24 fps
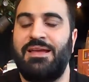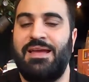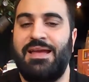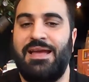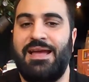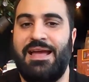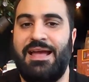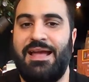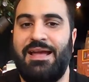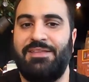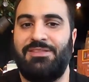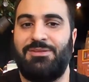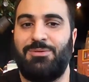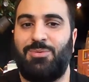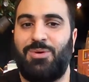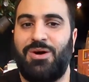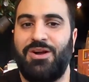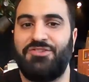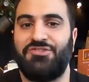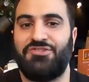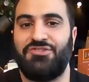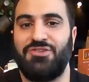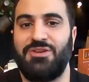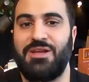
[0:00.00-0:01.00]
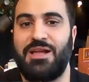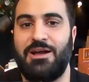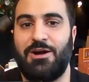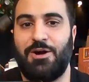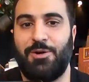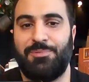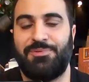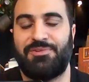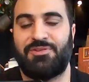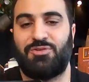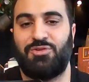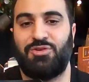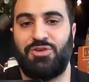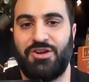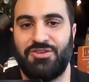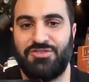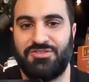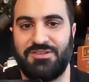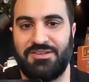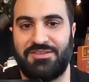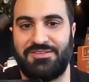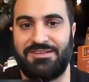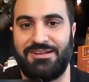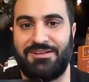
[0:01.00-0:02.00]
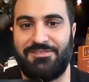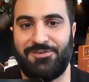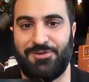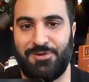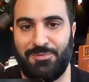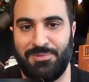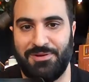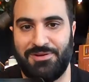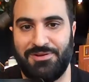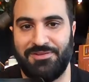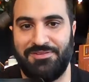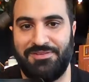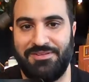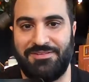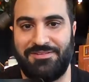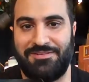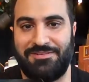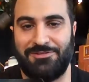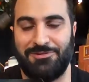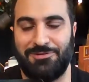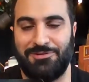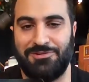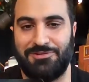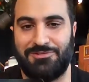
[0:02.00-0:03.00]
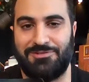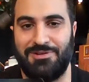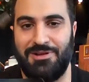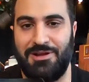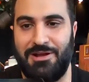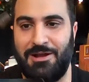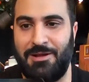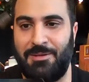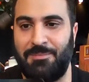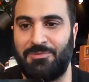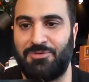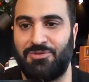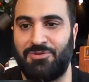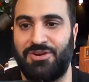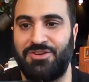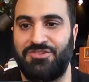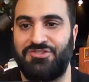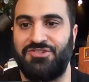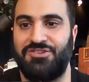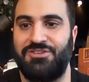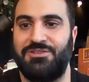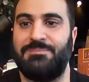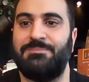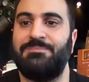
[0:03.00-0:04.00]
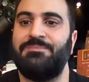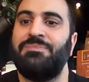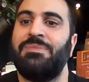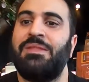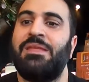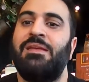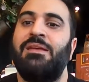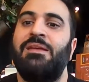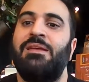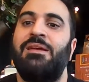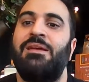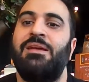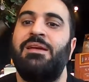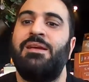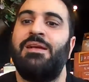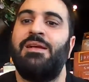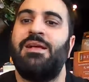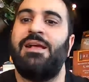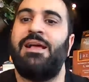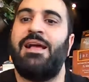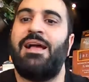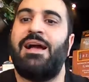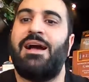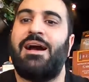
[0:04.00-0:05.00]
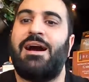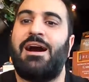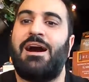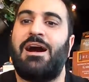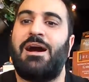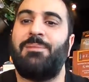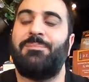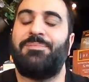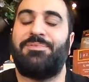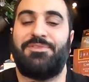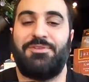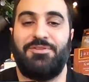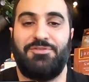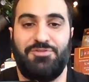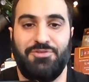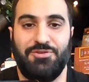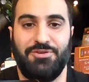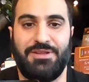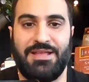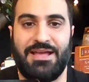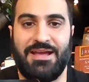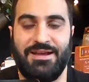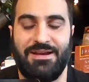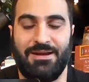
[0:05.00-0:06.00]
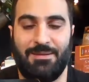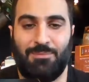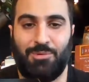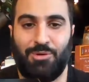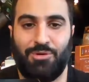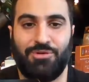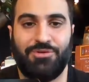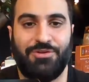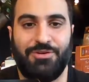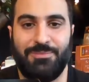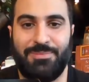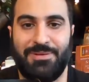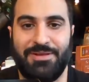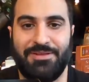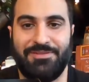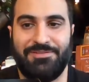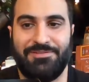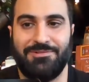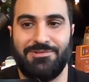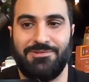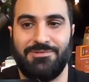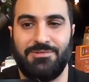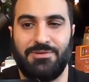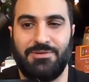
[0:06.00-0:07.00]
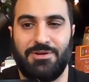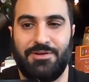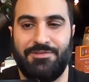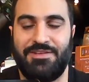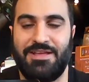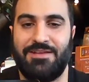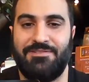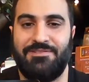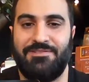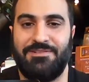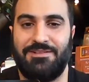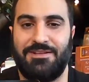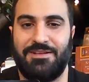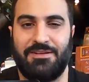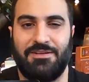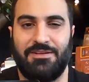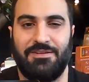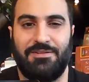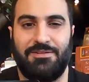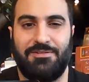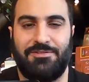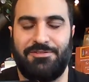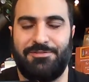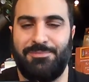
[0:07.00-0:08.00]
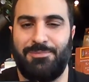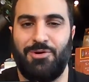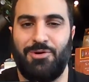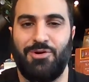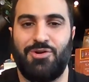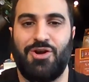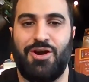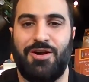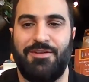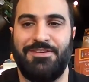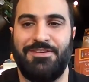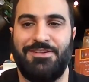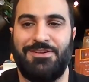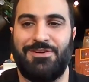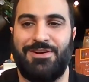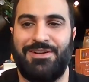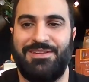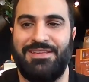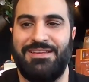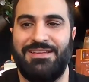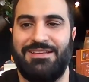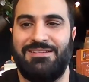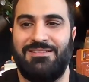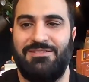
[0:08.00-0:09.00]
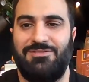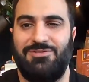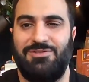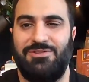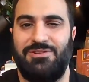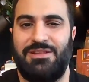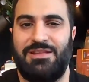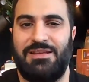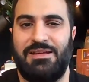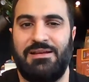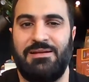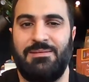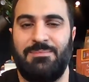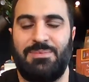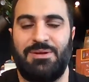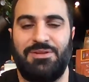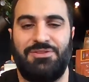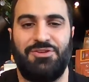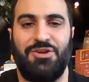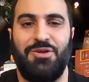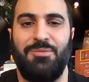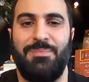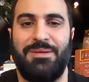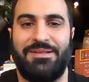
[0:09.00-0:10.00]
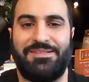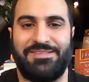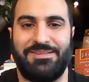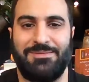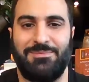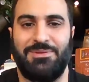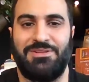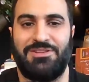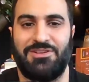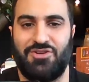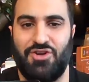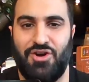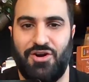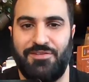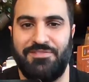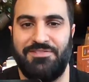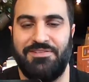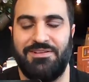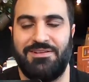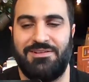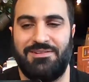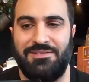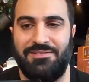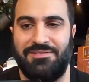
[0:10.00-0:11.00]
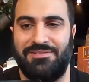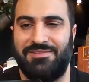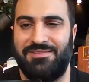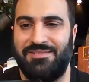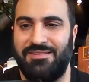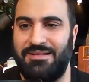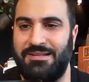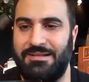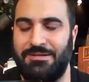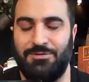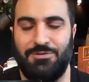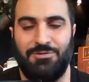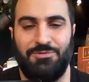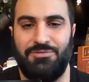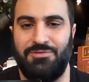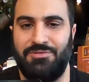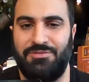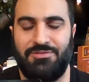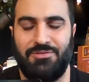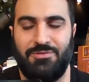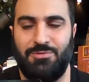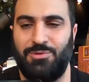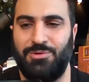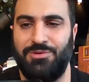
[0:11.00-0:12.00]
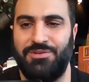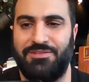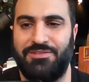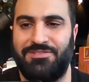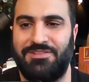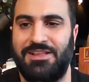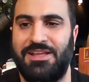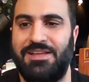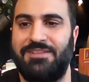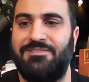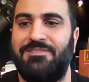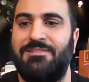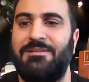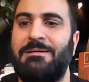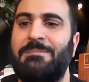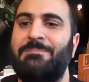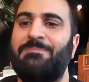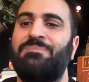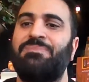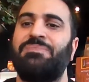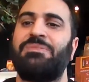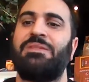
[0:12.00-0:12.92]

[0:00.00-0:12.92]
And the white sugar helps crush the saffron because it's sort of crunchy. So do that in a mortar and pestle. Or if you have like a small coffee grinder, you can do that. But don't mix it with the coffee because it will ruin the flavor.